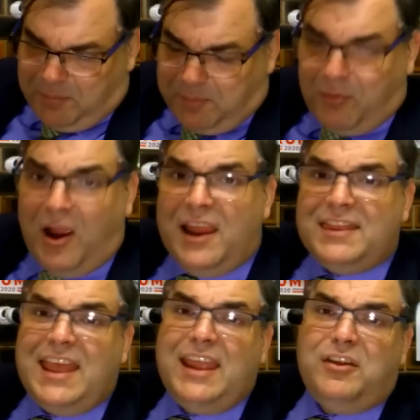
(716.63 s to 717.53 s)
But Brian,
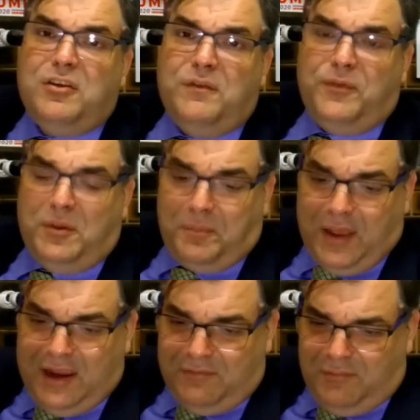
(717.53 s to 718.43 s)
thank you for the paid.